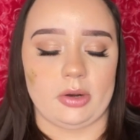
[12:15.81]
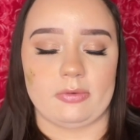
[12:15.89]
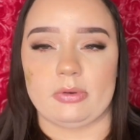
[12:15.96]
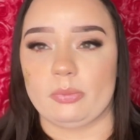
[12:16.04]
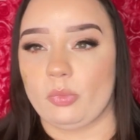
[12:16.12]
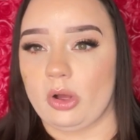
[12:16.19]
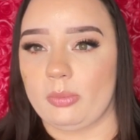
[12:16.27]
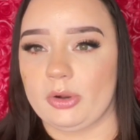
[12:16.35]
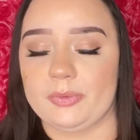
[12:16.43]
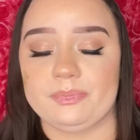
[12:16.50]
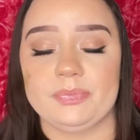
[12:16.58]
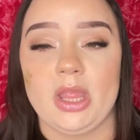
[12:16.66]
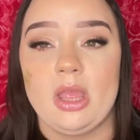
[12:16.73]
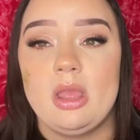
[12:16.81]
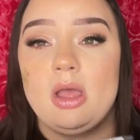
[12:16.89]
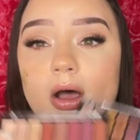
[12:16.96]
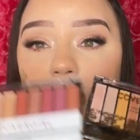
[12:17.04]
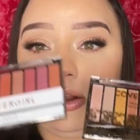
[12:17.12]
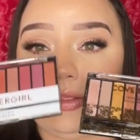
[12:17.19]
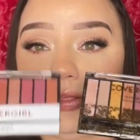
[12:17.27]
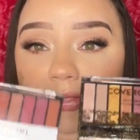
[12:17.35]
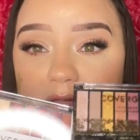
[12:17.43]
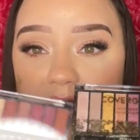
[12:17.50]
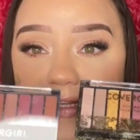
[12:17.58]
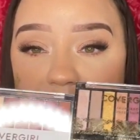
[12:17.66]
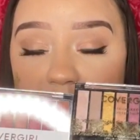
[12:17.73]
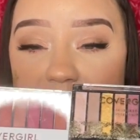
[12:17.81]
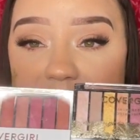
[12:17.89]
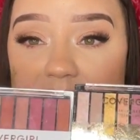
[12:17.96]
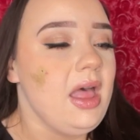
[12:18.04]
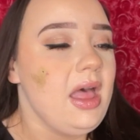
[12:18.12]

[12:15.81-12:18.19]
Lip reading: or from Walmart are these ones.